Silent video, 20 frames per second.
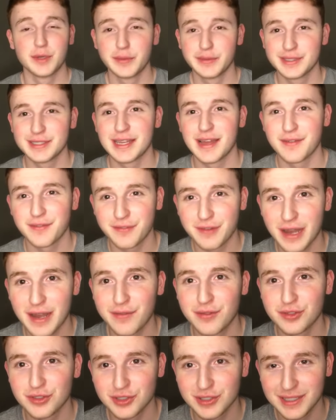I'm almost at
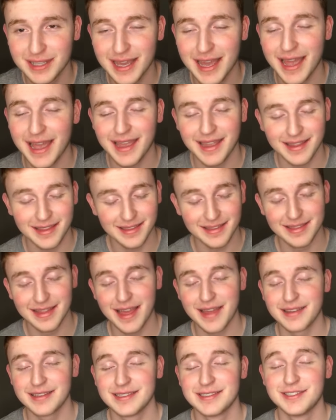500k, and
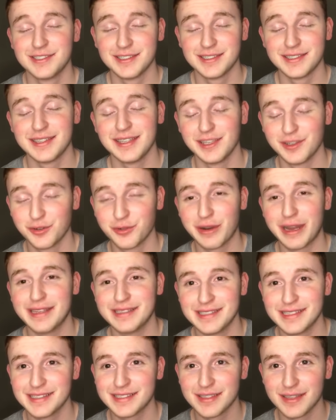that is just the
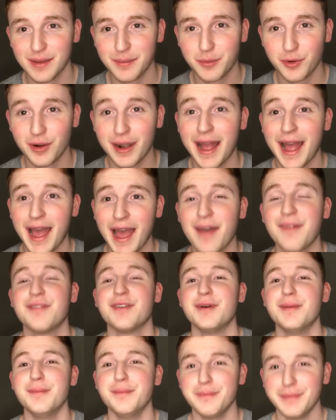craziest number,
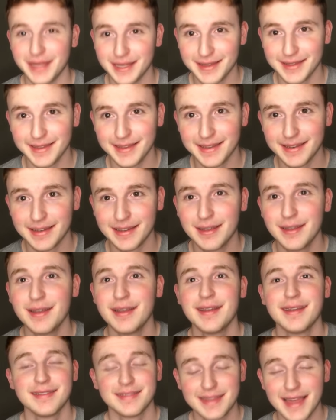500,000.
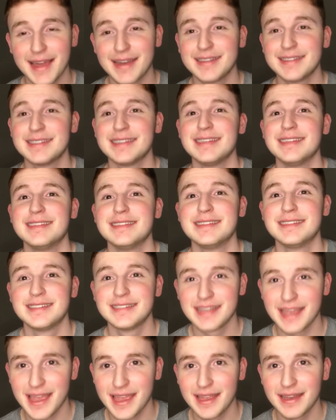That is
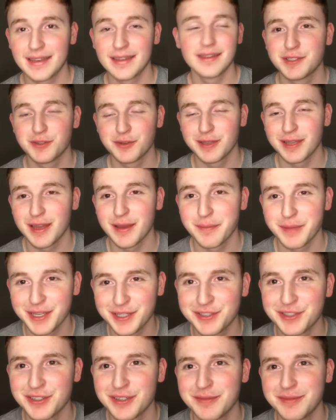insane. So yeah,
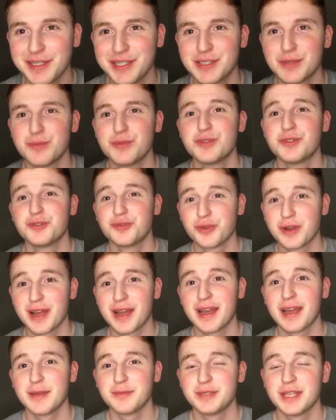make sure to be
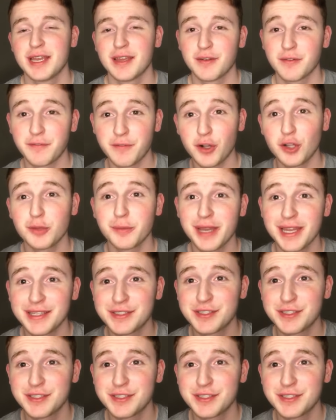subscribed and follow my